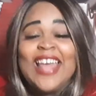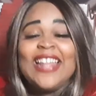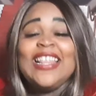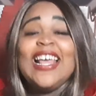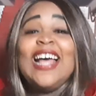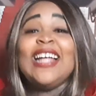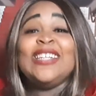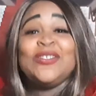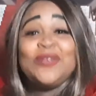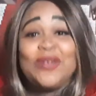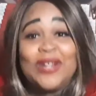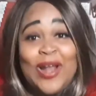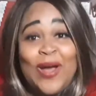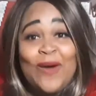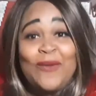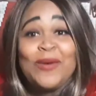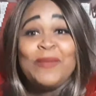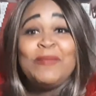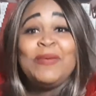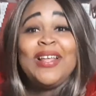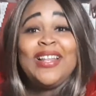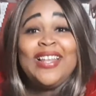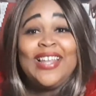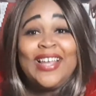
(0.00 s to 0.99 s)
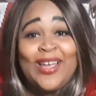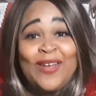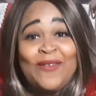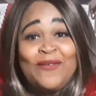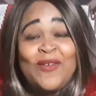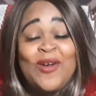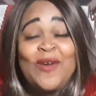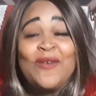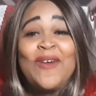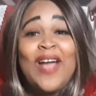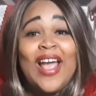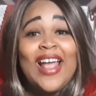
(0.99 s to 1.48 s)
That's what I would be looking
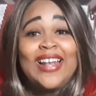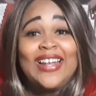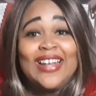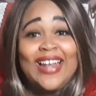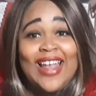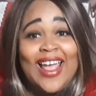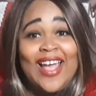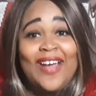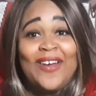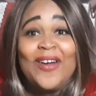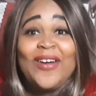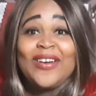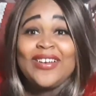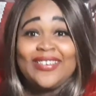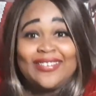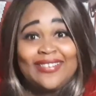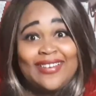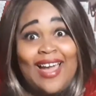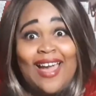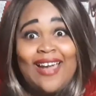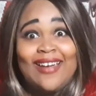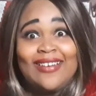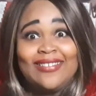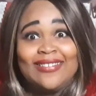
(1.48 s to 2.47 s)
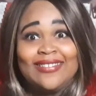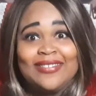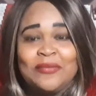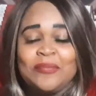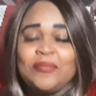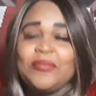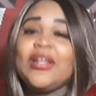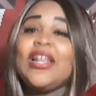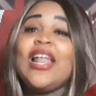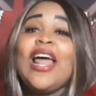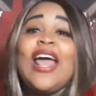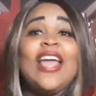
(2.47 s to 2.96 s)
for right now. Okay?
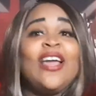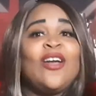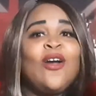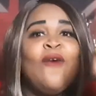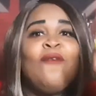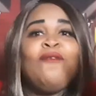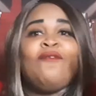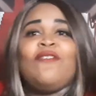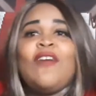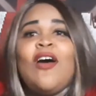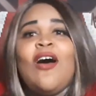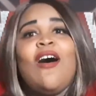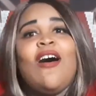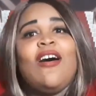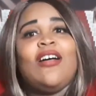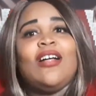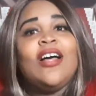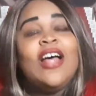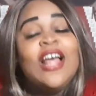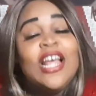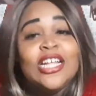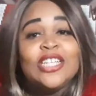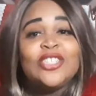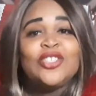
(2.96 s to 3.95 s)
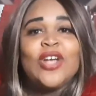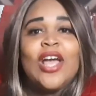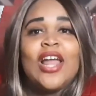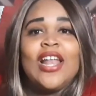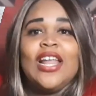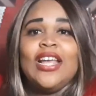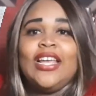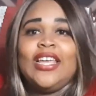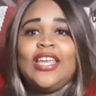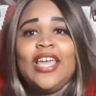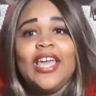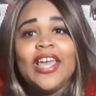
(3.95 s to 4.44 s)
But I ain't gonna fall trying
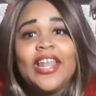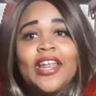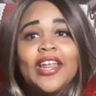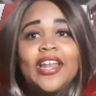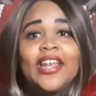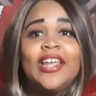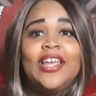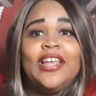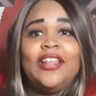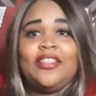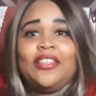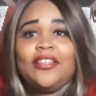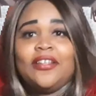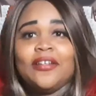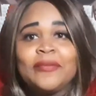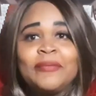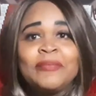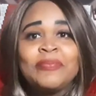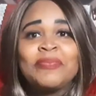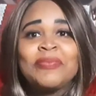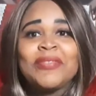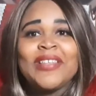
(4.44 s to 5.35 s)
to get it either.